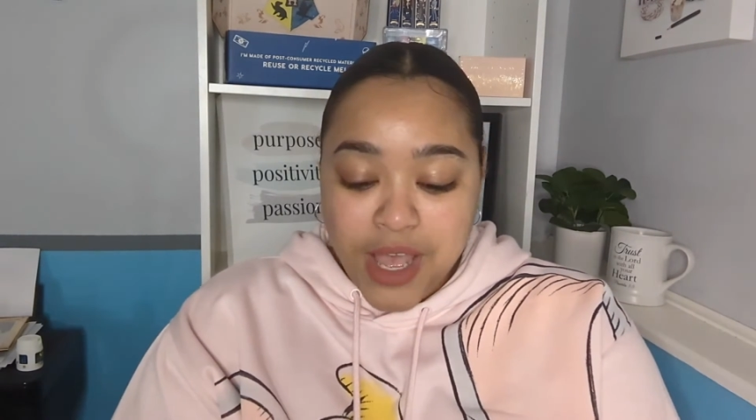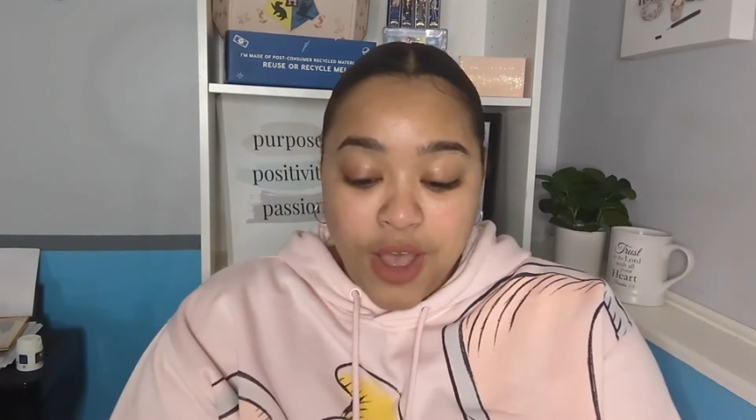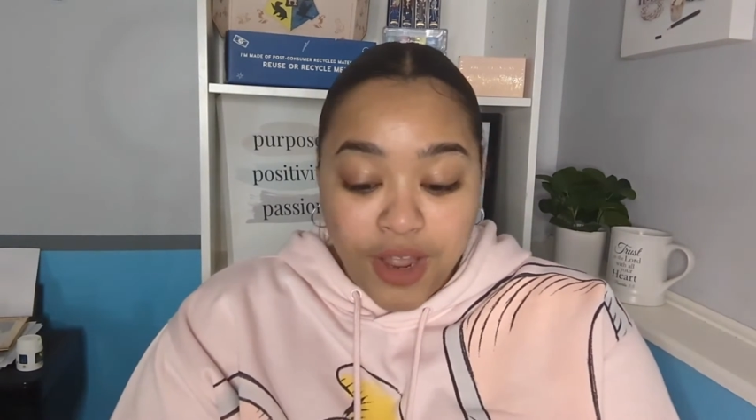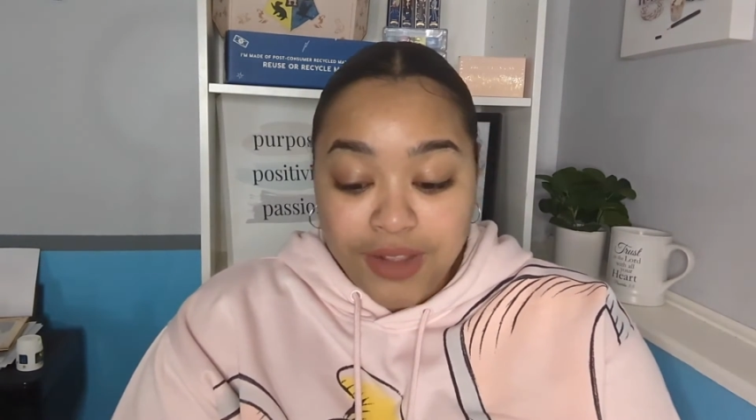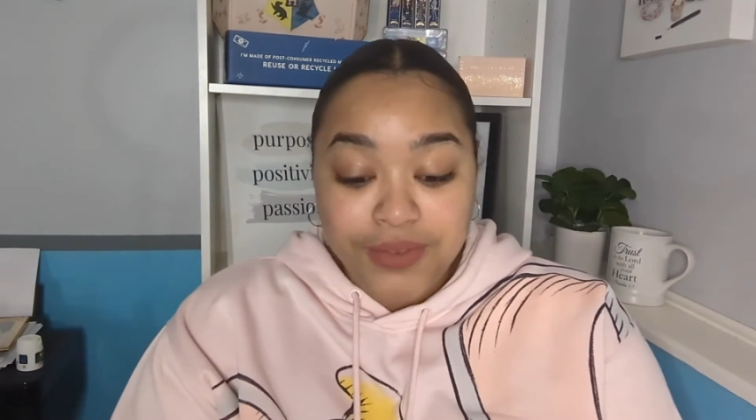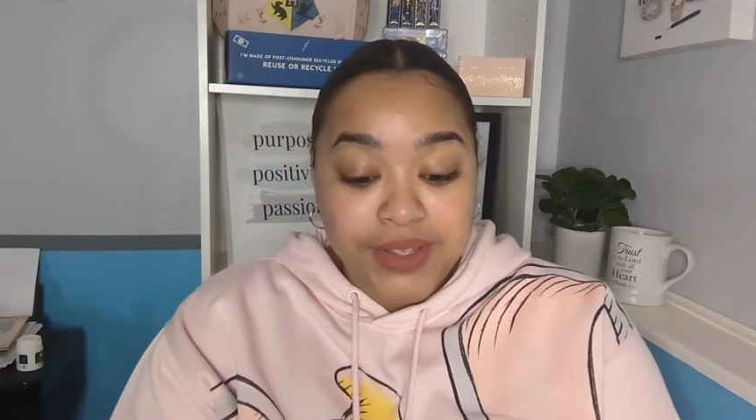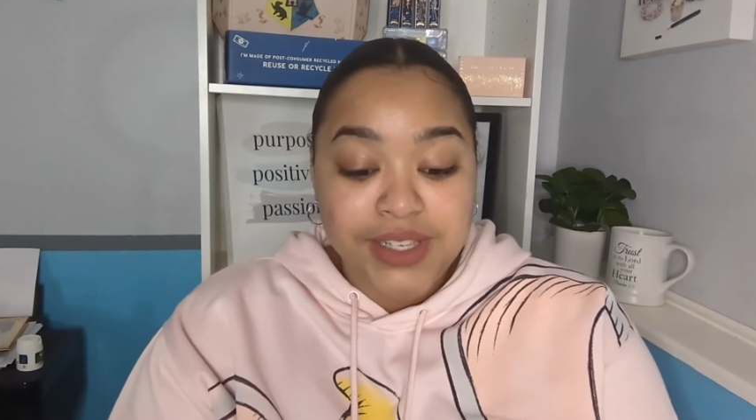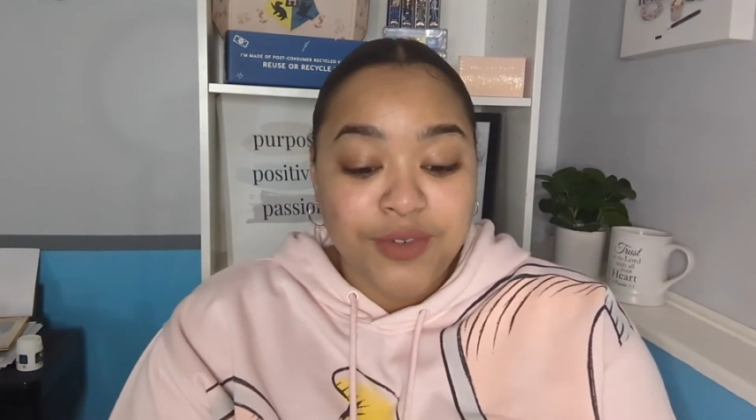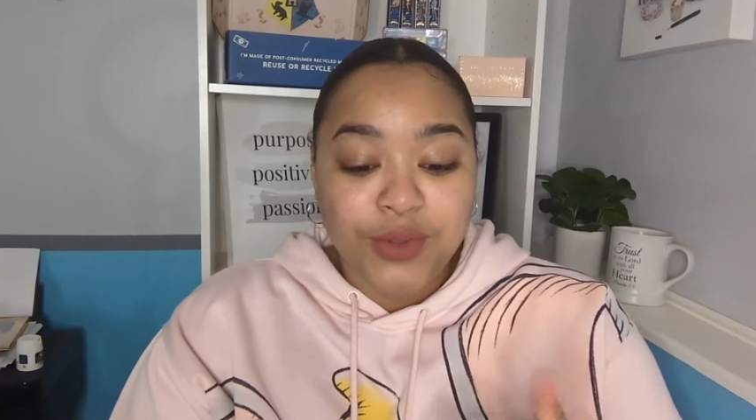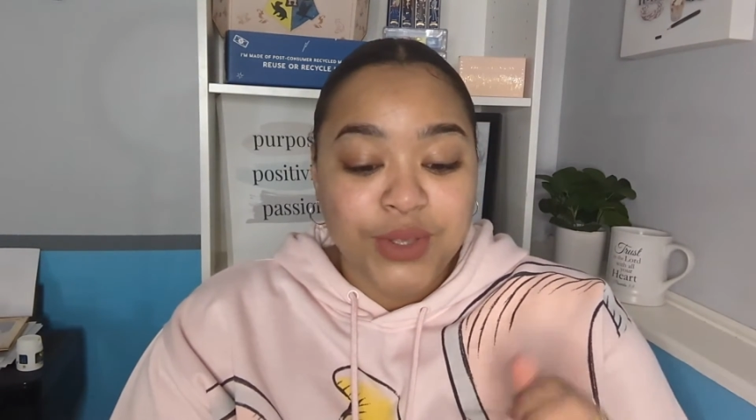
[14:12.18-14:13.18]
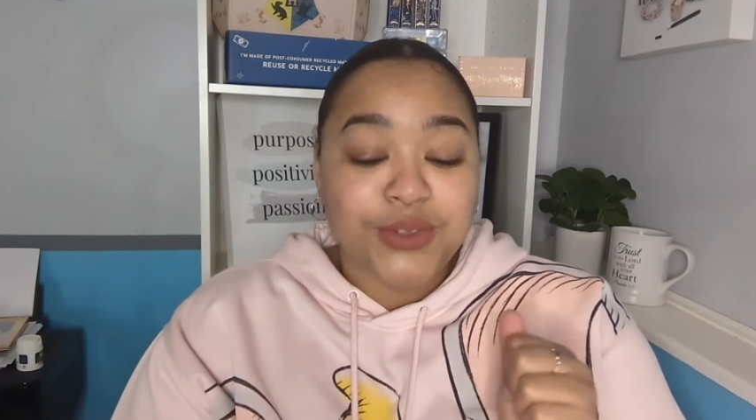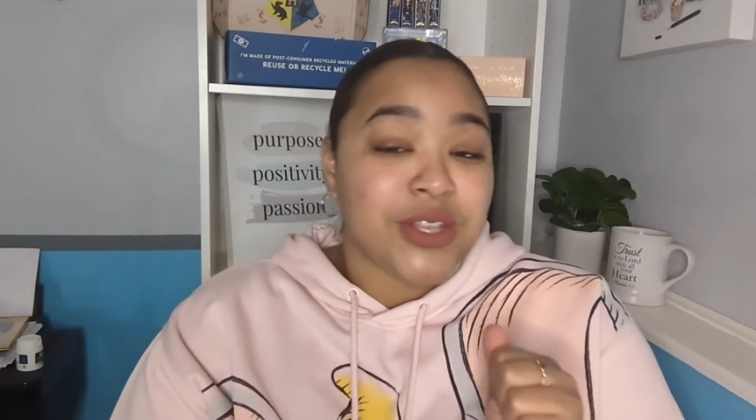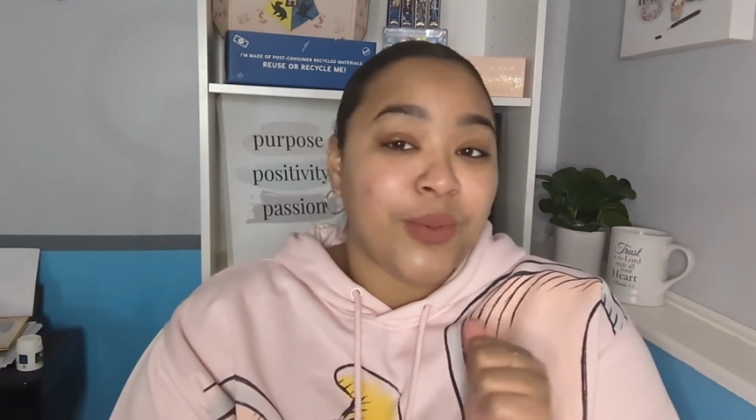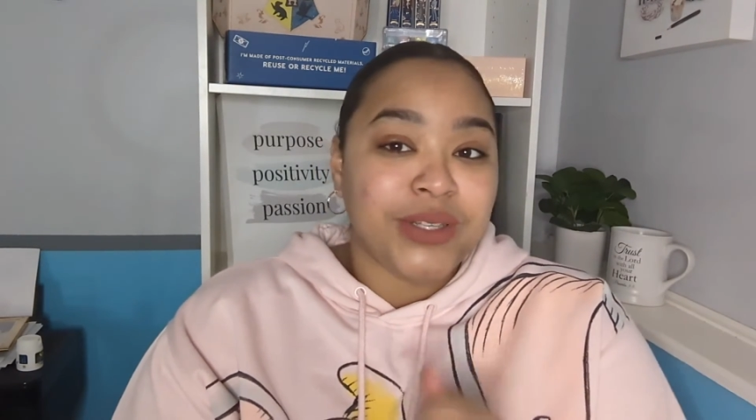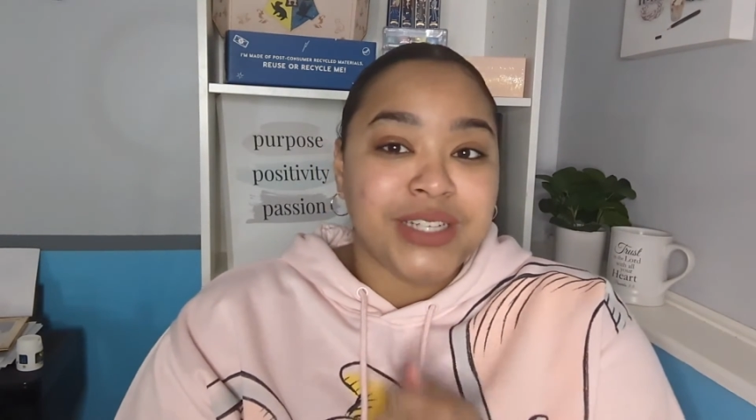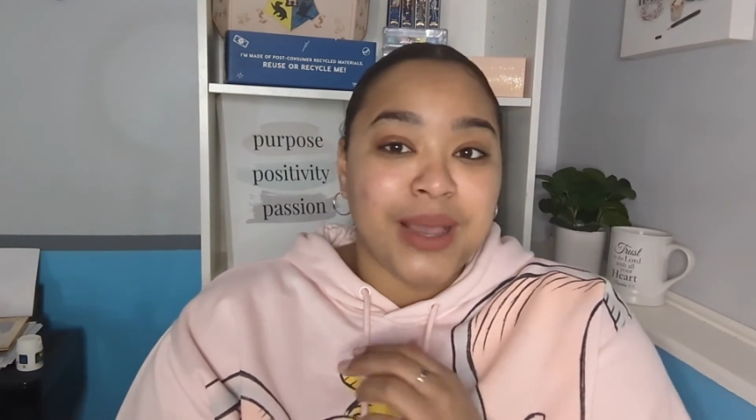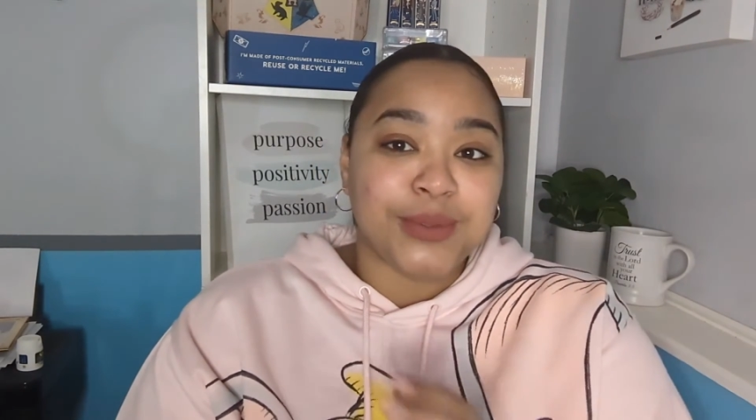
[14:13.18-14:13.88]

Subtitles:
All of these I've only used that one time,